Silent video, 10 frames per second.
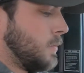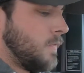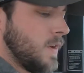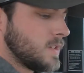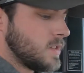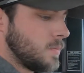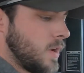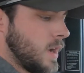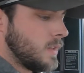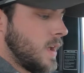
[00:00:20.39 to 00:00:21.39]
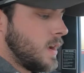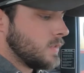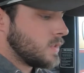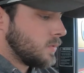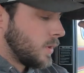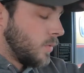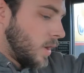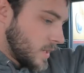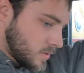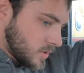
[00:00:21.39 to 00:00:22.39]
We fixed the breakdowns. What it
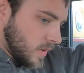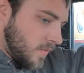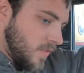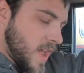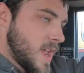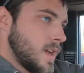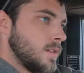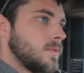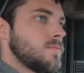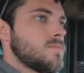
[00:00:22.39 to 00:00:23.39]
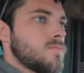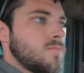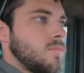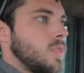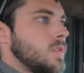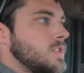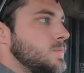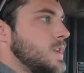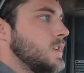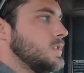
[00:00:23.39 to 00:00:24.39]
was was a fan
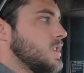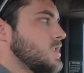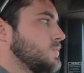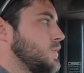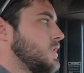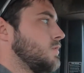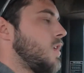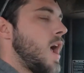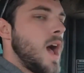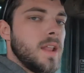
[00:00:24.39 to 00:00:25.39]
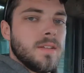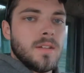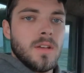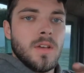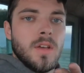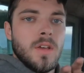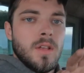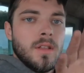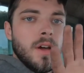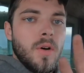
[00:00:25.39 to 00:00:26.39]
speed adjustment rod
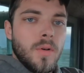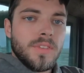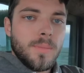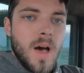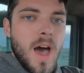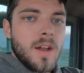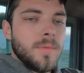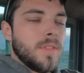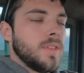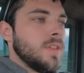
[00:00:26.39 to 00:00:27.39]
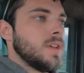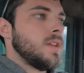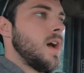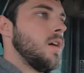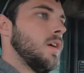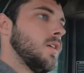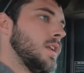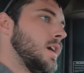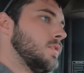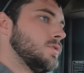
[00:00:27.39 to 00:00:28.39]
that holds the bottom of the thing down. I'll
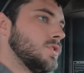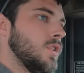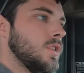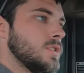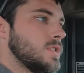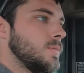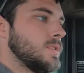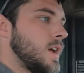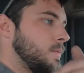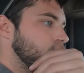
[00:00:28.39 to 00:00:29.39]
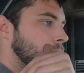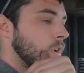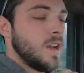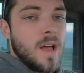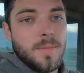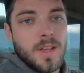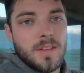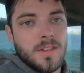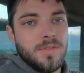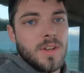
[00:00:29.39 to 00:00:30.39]
get out and show you sometime. Might not be
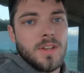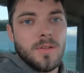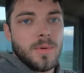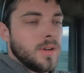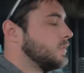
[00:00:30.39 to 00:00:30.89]
in this video, but